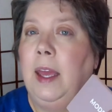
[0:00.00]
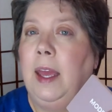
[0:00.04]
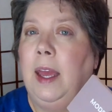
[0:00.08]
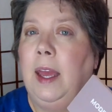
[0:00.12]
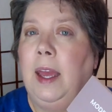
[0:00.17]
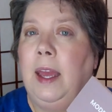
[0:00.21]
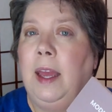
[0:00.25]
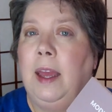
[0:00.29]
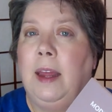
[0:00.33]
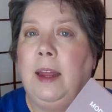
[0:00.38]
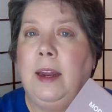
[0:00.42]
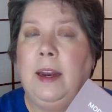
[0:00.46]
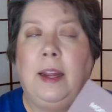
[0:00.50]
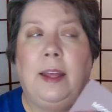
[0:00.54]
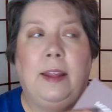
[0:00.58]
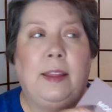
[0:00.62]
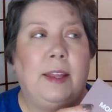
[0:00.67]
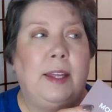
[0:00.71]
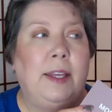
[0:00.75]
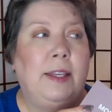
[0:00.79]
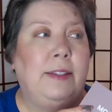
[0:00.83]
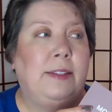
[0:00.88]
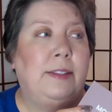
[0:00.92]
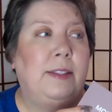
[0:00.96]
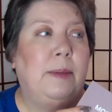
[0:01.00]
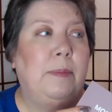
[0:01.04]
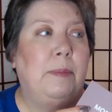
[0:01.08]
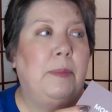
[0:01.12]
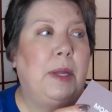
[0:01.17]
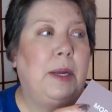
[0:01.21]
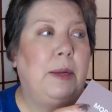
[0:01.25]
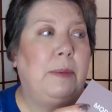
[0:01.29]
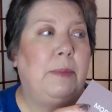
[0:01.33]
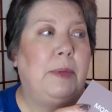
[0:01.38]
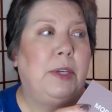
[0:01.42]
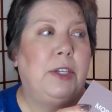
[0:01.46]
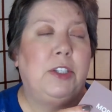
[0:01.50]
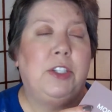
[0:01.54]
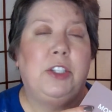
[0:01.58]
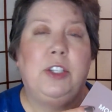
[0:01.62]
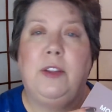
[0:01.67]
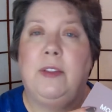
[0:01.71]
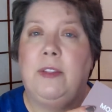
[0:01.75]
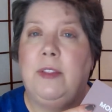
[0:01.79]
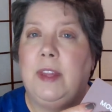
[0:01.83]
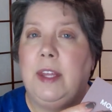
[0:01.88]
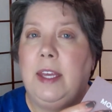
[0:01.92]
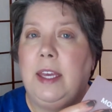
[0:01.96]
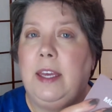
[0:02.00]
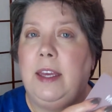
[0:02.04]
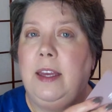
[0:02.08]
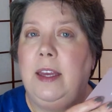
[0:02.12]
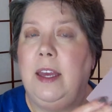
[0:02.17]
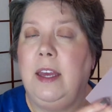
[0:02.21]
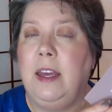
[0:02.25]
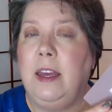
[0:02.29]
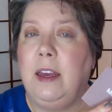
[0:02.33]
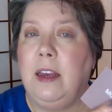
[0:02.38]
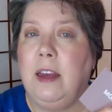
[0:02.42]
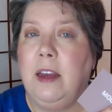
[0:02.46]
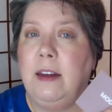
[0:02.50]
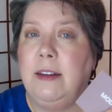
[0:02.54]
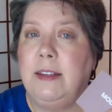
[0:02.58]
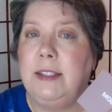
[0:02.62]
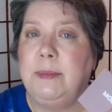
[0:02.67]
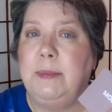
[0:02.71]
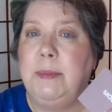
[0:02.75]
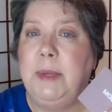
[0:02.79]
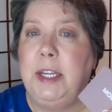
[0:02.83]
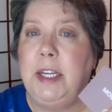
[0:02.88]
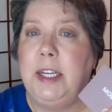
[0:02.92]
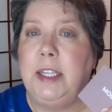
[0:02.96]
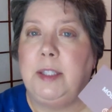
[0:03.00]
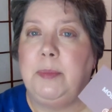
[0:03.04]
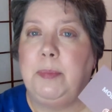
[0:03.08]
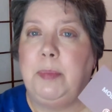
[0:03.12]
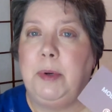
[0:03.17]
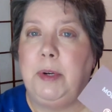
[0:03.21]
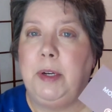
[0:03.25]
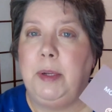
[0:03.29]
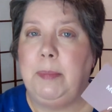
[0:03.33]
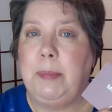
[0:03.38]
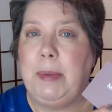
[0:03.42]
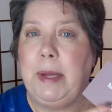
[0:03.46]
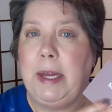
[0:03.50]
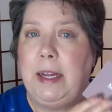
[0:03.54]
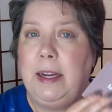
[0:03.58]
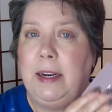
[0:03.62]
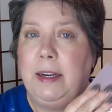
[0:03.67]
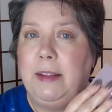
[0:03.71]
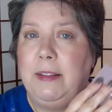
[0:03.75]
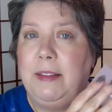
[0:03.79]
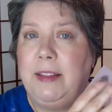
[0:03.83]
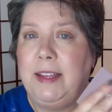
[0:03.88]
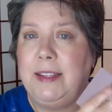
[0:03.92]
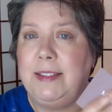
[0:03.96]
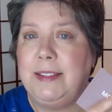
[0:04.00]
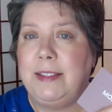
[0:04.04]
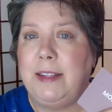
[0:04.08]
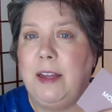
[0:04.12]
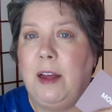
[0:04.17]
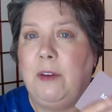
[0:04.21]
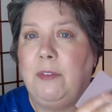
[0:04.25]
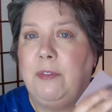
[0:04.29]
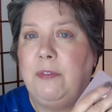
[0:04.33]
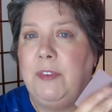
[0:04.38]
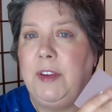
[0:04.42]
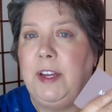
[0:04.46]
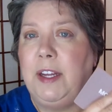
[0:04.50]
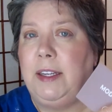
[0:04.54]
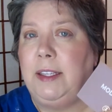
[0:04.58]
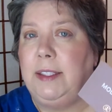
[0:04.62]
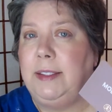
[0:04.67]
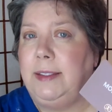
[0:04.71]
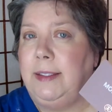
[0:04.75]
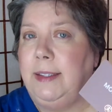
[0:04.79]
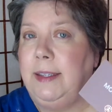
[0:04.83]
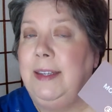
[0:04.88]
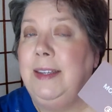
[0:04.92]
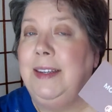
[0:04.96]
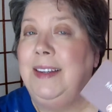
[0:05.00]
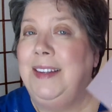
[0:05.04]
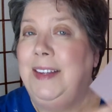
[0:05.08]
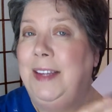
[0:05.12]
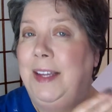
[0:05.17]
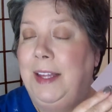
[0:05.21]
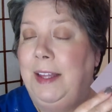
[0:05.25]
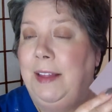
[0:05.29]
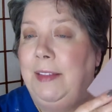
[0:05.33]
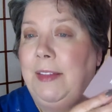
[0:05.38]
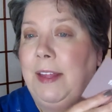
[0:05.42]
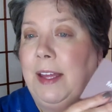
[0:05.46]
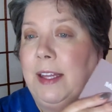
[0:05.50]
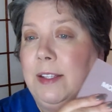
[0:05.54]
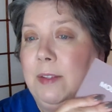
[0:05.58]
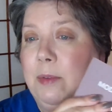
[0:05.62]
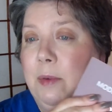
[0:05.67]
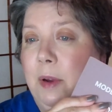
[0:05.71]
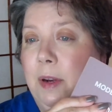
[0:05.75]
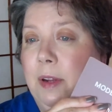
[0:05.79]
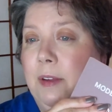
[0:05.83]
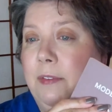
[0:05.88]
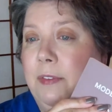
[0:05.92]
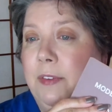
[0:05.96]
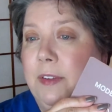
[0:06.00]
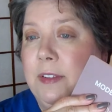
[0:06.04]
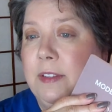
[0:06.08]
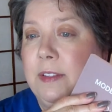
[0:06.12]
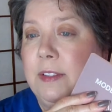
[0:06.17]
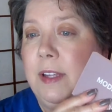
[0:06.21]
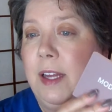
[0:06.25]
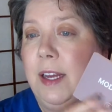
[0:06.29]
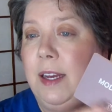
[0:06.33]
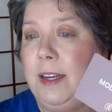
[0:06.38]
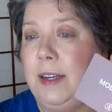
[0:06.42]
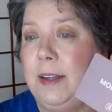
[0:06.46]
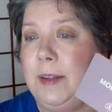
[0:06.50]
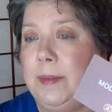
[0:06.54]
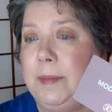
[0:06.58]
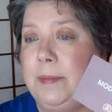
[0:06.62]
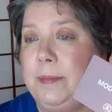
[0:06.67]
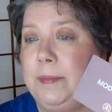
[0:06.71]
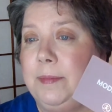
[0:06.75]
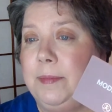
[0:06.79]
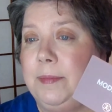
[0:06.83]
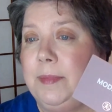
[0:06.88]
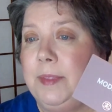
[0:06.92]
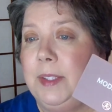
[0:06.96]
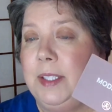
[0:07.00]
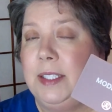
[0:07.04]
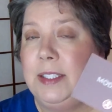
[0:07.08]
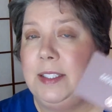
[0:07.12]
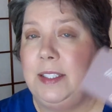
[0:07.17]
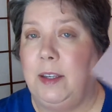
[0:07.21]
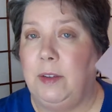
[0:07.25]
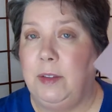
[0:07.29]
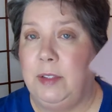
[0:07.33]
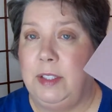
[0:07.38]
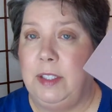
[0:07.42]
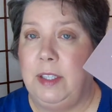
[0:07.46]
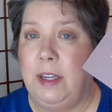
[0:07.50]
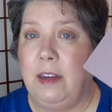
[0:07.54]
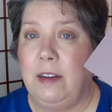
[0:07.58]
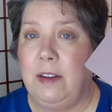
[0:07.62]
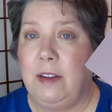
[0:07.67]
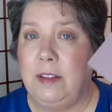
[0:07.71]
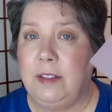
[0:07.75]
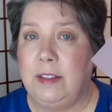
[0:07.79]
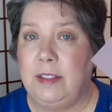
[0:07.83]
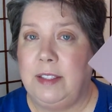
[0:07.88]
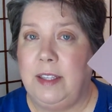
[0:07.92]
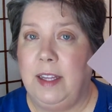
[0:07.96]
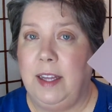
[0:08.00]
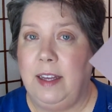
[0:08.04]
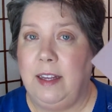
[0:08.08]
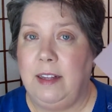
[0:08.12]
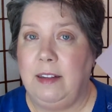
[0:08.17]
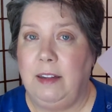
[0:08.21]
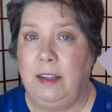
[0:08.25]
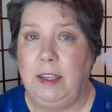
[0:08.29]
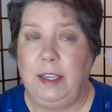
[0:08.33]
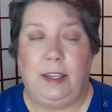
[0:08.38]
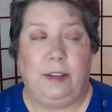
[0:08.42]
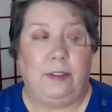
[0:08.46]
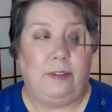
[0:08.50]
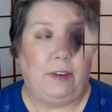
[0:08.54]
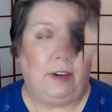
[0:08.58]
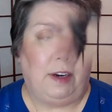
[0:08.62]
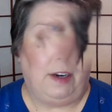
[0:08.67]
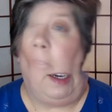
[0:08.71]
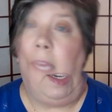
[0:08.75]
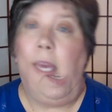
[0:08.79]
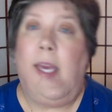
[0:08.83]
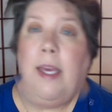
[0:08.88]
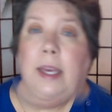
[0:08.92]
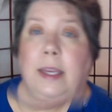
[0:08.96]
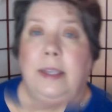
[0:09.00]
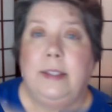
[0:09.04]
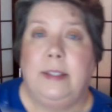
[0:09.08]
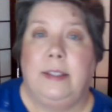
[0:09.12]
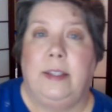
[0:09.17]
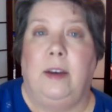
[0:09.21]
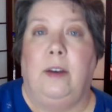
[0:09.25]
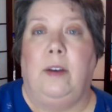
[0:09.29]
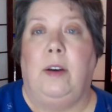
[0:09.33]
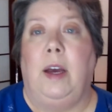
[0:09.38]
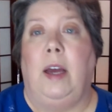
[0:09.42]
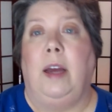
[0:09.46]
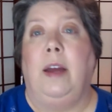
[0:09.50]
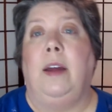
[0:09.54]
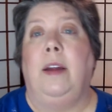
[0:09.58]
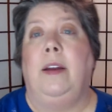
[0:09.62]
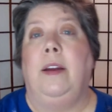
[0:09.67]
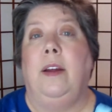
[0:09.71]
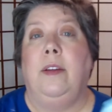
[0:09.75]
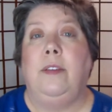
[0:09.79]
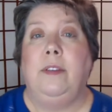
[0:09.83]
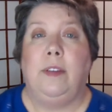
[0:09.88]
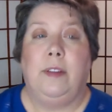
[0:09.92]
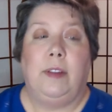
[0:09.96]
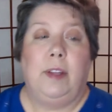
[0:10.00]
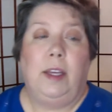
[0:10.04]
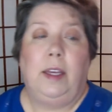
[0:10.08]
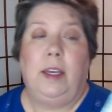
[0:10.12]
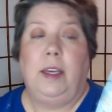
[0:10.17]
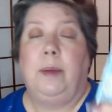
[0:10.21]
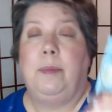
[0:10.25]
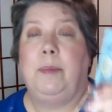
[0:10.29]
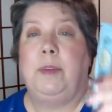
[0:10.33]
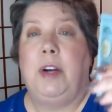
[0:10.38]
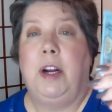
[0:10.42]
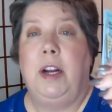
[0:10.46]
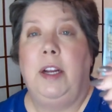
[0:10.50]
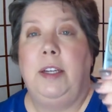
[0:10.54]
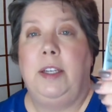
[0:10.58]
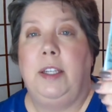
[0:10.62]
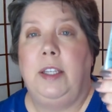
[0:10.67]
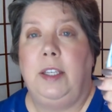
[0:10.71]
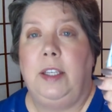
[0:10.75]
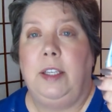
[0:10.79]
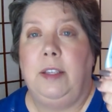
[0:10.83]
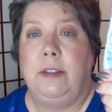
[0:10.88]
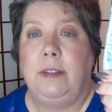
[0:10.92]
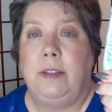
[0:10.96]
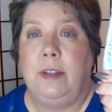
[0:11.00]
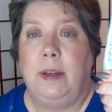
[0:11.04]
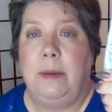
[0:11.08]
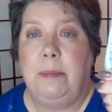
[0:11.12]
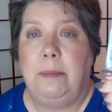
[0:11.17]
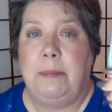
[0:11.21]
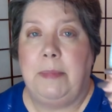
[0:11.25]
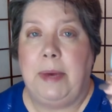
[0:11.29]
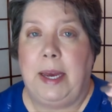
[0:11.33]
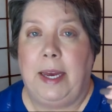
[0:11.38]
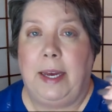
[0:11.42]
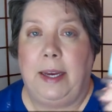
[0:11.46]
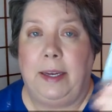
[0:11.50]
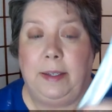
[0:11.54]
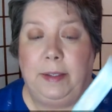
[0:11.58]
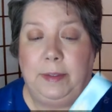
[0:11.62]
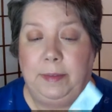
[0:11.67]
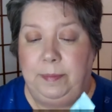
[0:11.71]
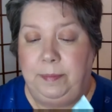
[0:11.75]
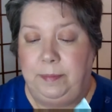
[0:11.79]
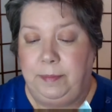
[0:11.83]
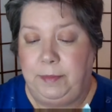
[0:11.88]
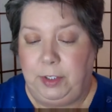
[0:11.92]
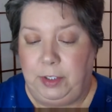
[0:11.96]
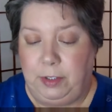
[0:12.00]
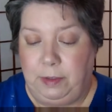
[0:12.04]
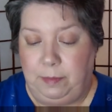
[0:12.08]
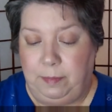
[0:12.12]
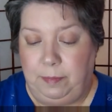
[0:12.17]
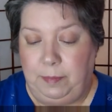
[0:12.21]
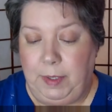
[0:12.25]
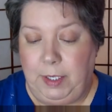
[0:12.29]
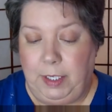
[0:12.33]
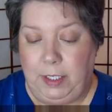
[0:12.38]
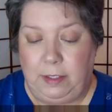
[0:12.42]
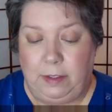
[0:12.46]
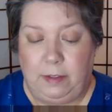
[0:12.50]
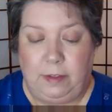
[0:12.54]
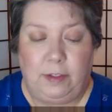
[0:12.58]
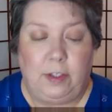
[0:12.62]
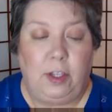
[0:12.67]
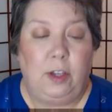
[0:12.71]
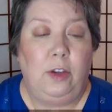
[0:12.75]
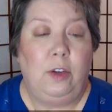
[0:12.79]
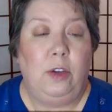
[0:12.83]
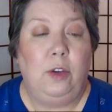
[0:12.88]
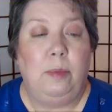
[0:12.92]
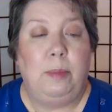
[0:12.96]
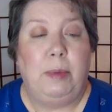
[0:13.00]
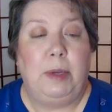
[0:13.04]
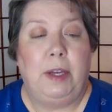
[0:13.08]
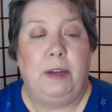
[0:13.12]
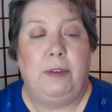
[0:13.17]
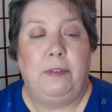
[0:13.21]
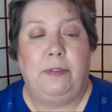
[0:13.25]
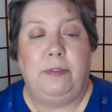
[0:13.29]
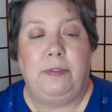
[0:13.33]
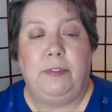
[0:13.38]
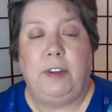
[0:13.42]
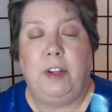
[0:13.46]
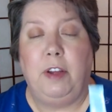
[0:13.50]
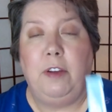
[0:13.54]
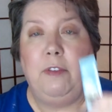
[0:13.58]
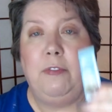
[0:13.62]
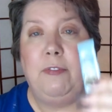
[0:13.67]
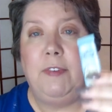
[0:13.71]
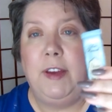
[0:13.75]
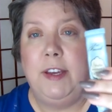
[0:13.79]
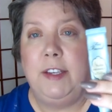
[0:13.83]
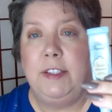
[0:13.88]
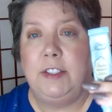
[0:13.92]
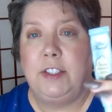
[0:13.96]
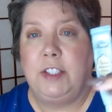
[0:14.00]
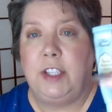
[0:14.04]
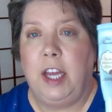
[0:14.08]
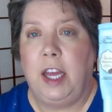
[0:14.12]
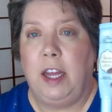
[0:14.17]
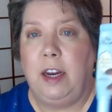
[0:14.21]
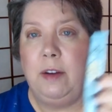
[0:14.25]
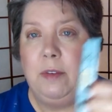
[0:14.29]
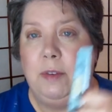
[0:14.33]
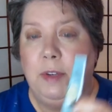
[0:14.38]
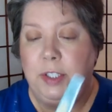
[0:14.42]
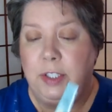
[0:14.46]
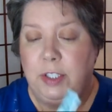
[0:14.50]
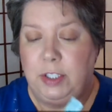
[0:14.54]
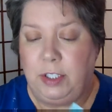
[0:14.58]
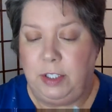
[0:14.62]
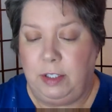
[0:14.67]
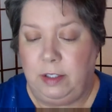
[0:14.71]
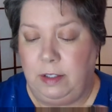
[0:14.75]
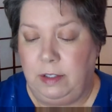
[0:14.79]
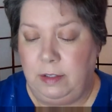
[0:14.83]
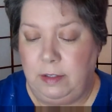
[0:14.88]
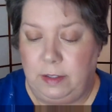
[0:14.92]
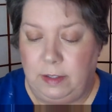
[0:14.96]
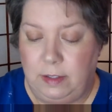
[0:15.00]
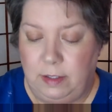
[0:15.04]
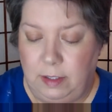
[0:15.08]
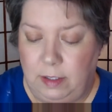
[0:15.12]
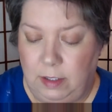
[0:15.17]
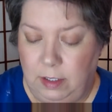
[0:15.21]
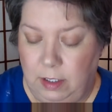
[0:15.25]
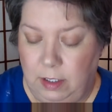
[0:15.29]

And I think somebody mentioned the It Cosmetics Pretty Palette, that soft feeling. That's what it feels like. So it's not going to stay clean very long. So another thing, I'm trying to use up my big tube of Too Faced Shadow Insurance.